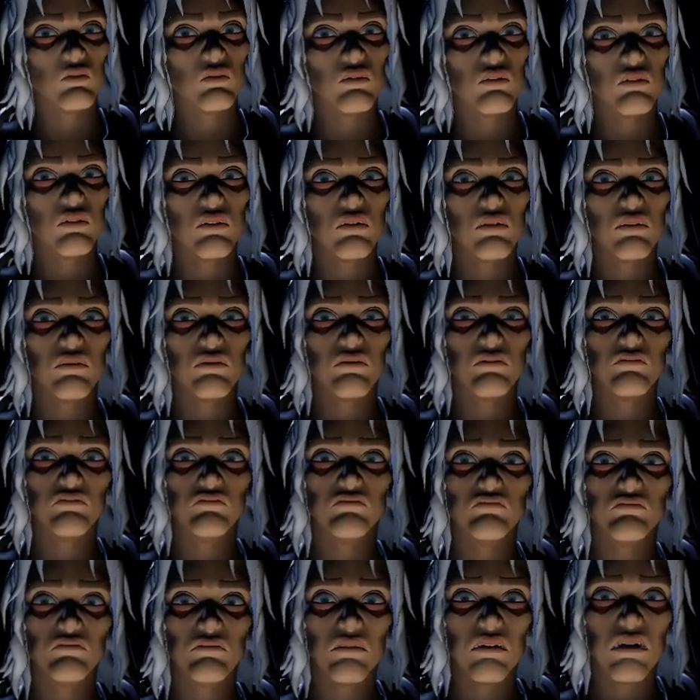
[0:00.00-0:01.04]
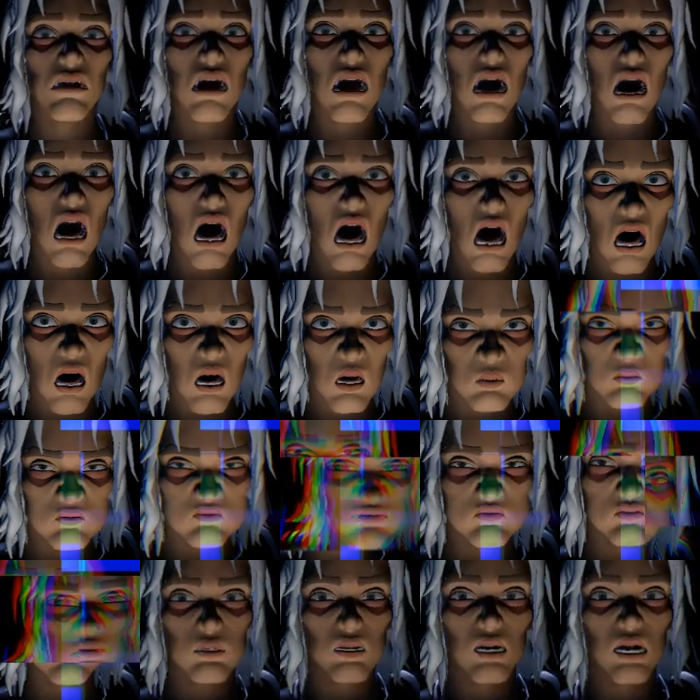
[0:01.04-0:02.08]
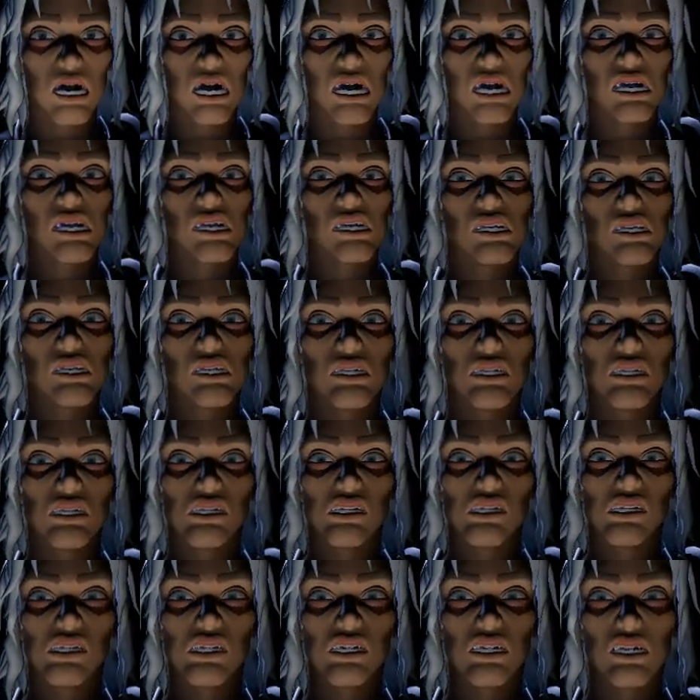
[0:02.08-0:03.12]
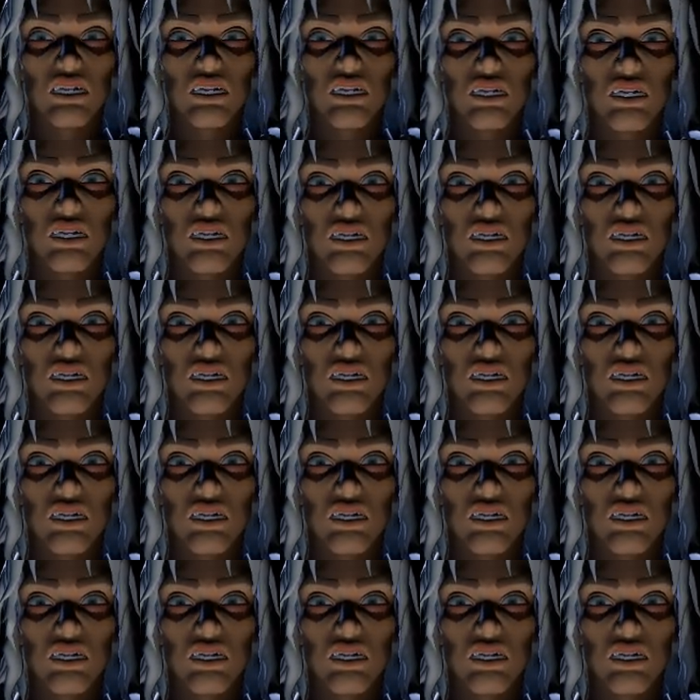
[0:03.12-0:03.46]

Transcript: I'm not happy that it's a spider. I don't do well with spiders.